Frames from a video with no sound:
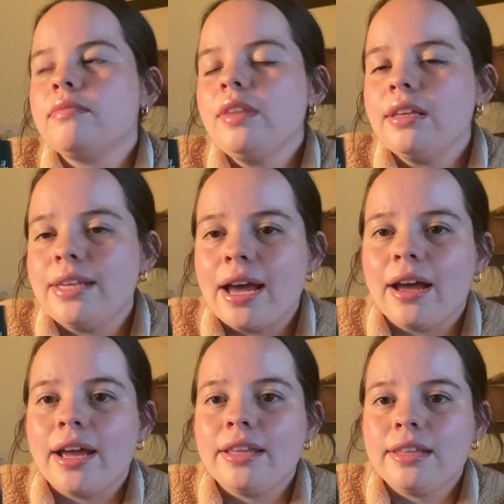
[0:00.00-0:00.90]
yeah,
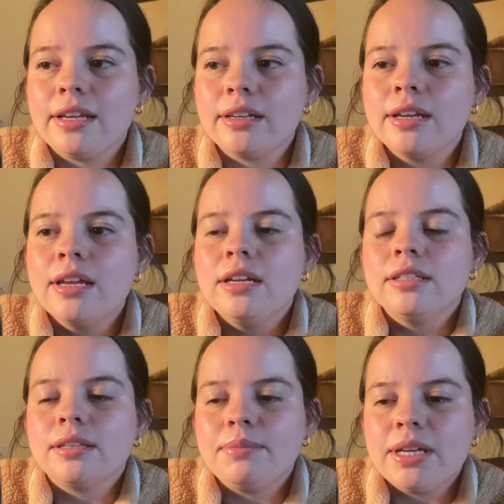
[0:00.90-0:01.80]
I think
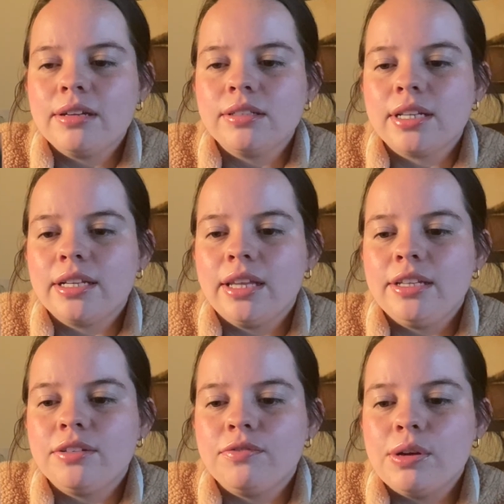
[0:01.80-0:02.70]
something else that I'd
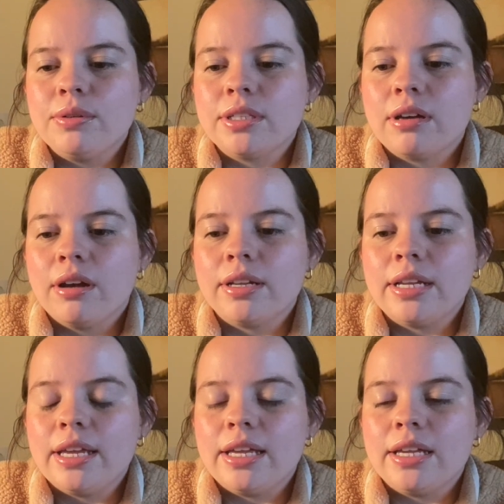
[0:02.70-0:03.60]
like to focus on
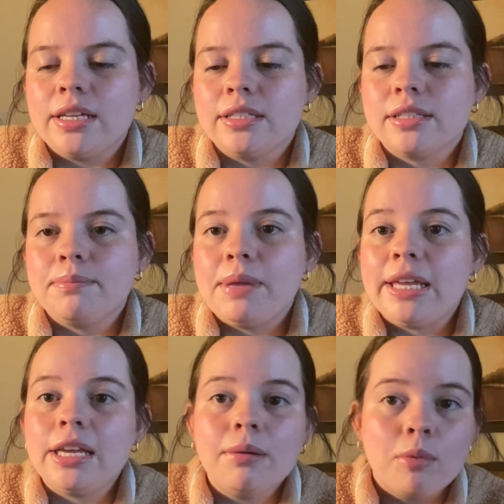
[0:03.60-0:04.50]
is
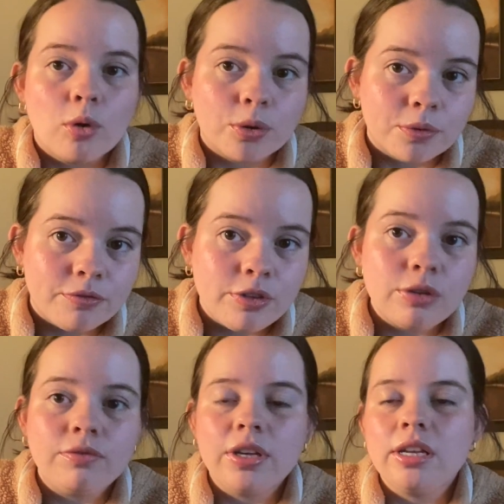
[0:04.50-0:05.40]
making more
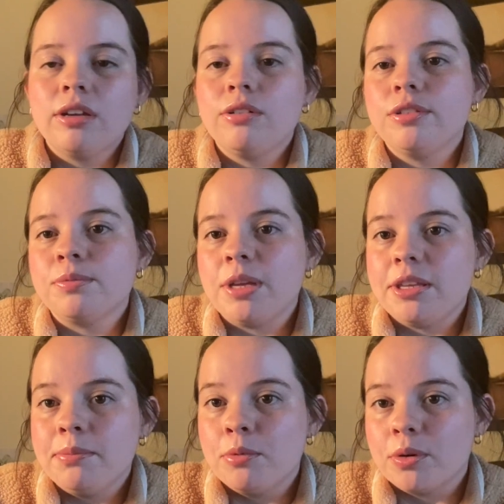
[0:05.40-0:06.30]
review videos,
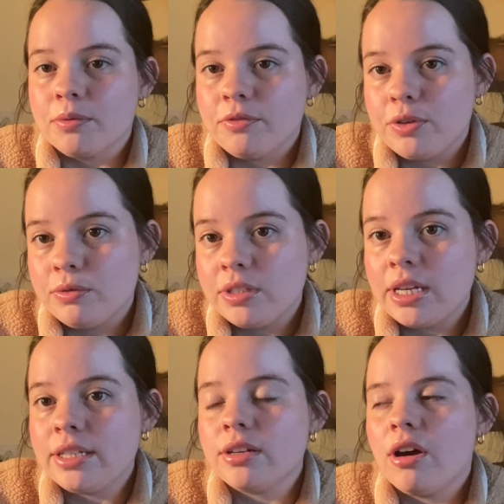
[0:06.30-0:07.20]
making more review
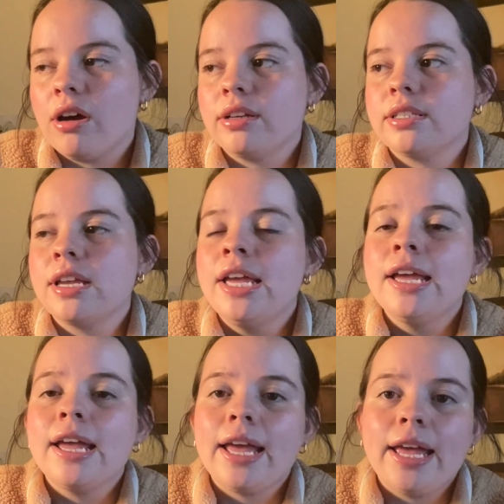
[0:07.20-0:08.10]
TikToks,
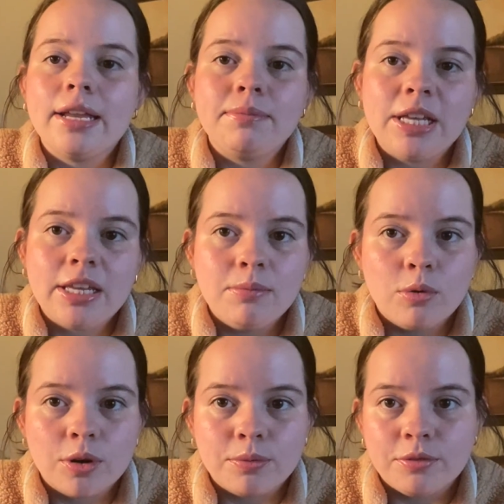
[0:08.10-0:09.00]
and making
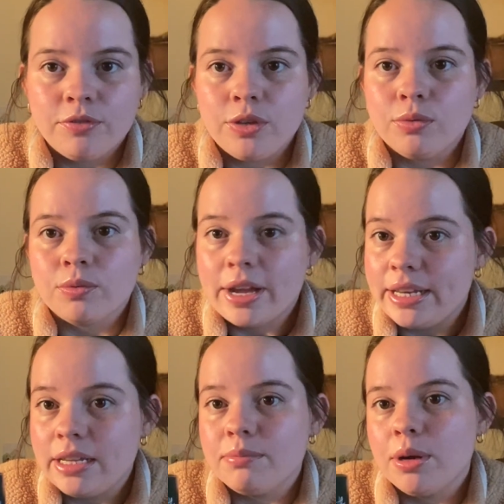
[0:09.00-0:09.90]
more review
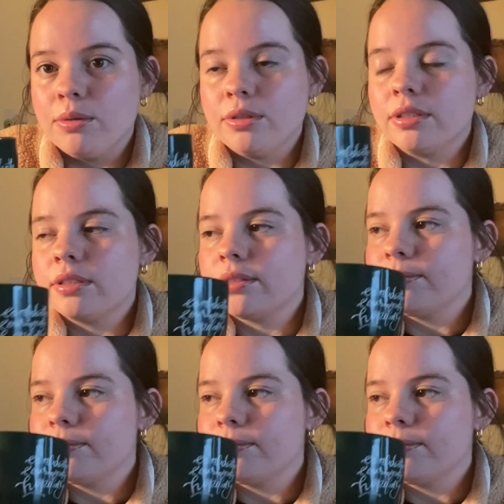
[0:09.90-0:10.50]
writing posts.